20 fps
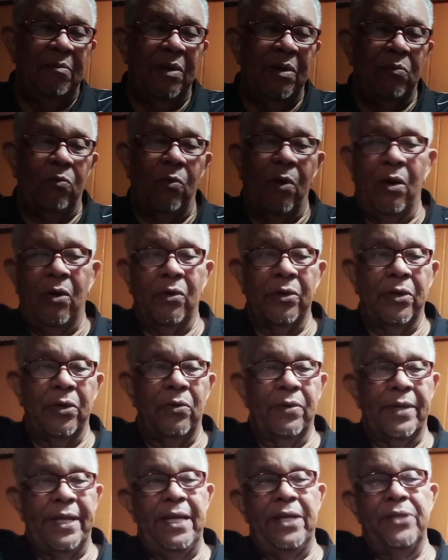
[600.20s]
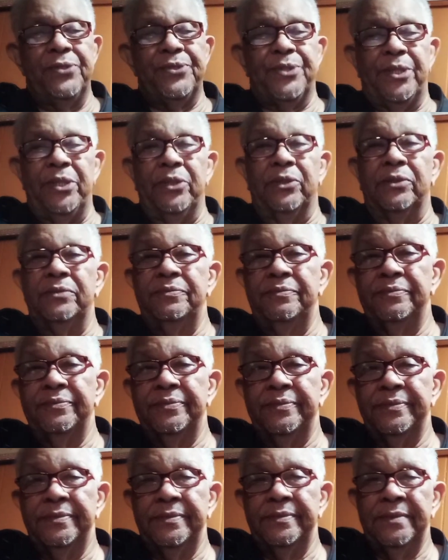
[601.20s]
But Waldo is still
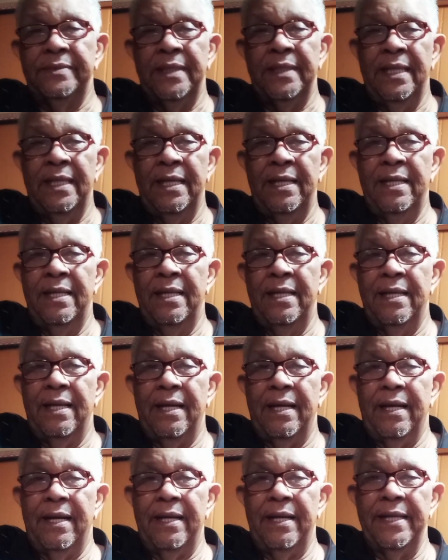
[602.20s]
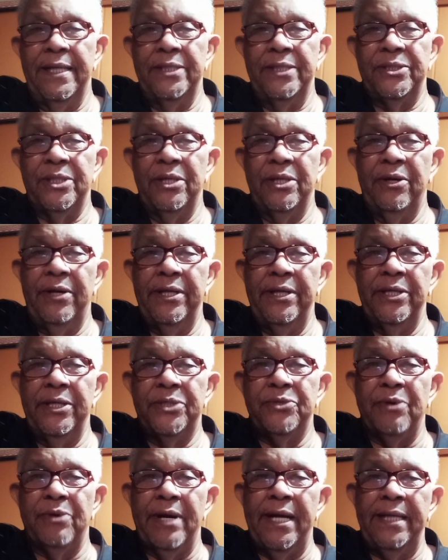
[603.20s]
engineering the
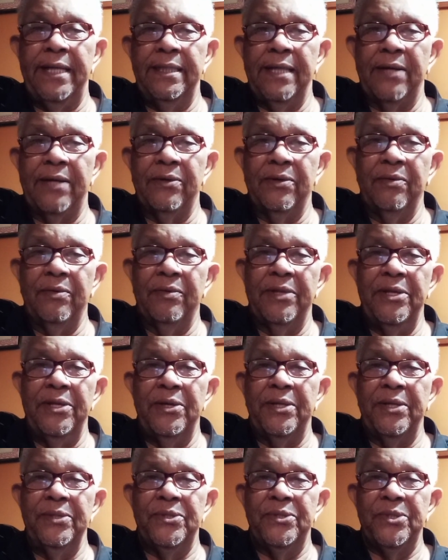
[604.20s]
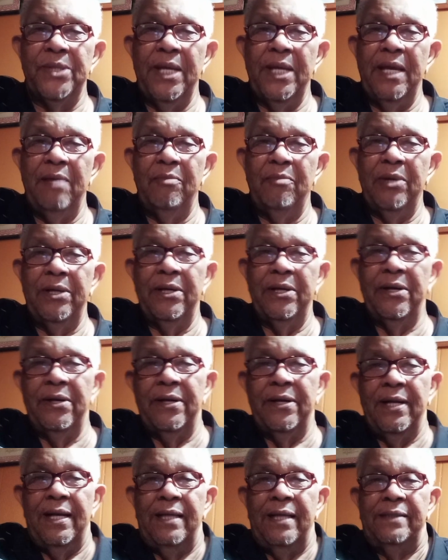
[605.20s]
train. I don't know whether you can see him in
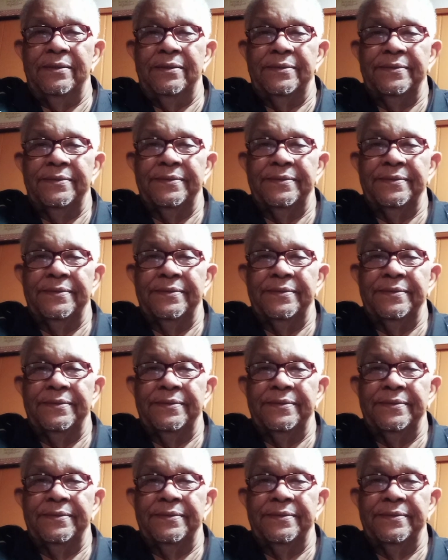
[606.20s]
there or not.